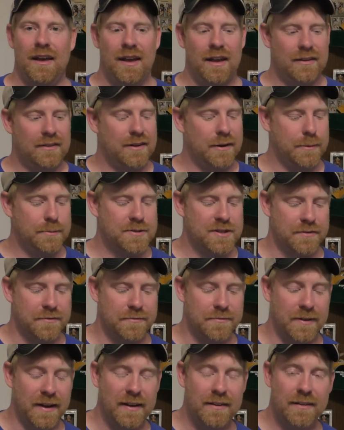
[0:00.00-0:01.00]
In terms of
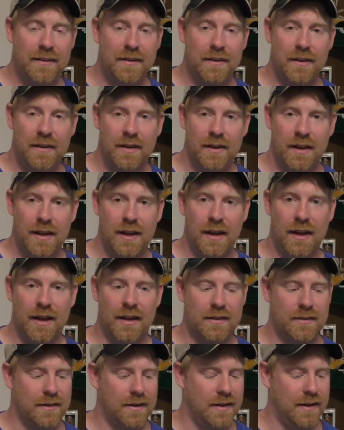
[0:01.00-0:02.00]
fit,
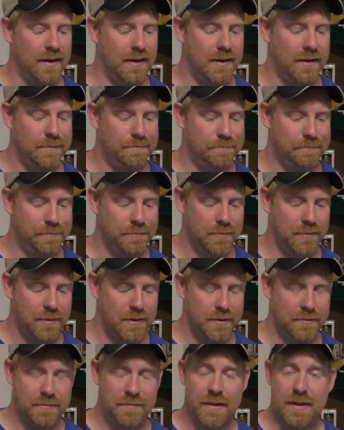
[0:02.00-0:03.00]
it
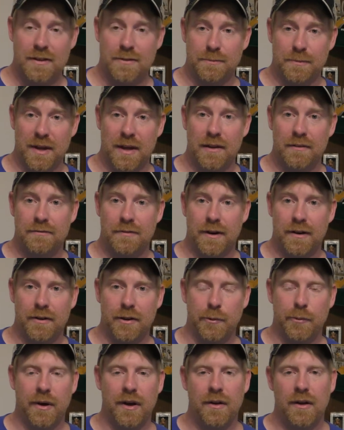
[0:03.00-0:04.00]
fits me
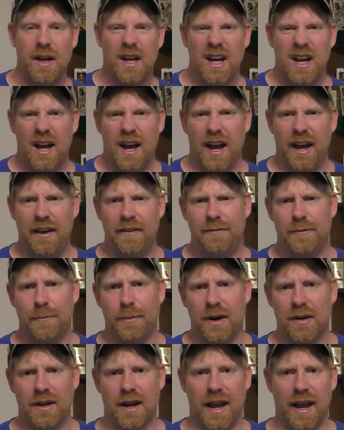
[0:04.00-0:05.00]
fairly well. I have
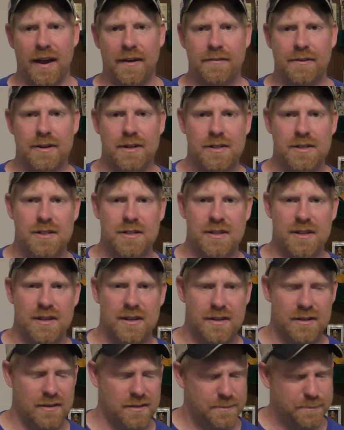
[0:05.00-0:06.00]
about an average
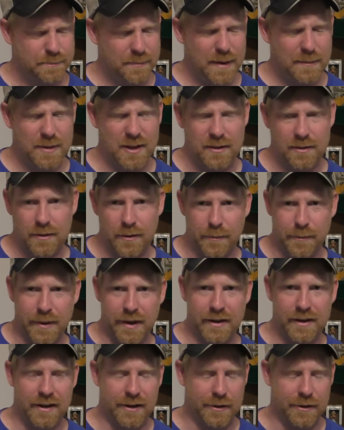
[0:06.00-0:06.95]
to maybe a little bit